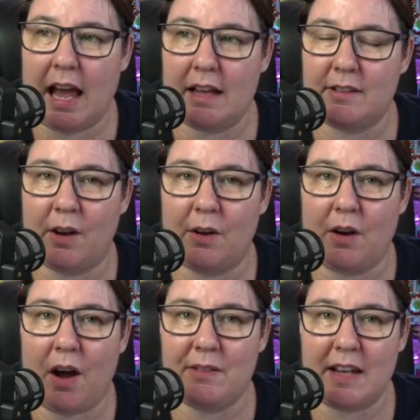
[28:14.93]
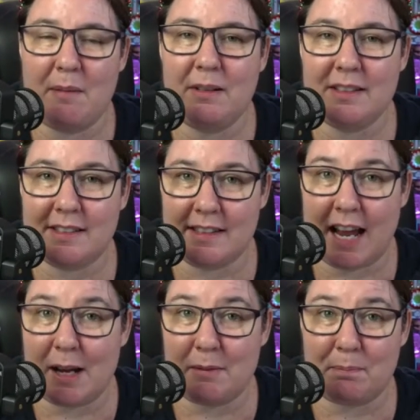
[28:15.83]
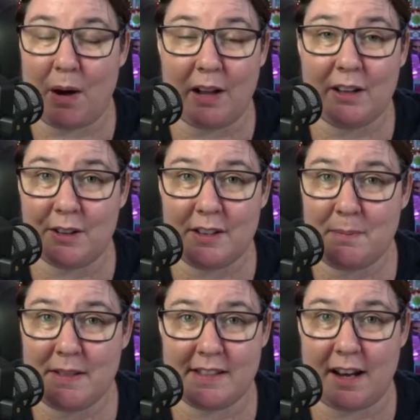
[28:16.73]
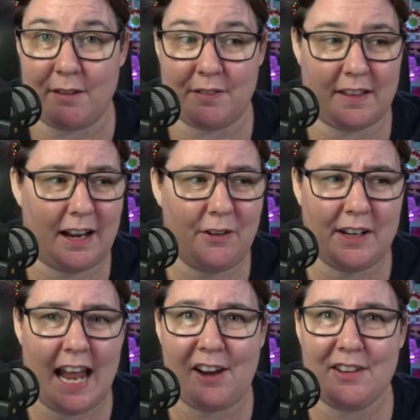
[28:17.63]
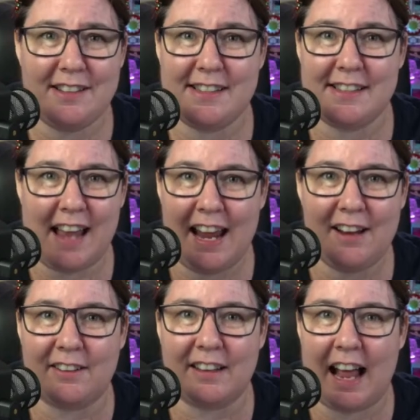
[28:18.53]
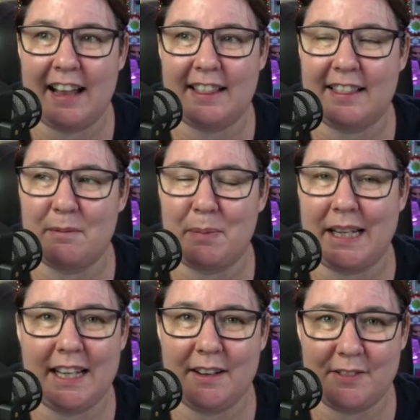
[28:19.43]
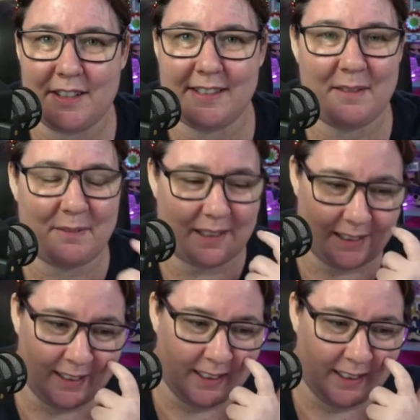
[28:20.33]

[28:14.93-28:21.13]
I was able to snag a pile of Christmas stuff that they already had on sale at the beginning of December.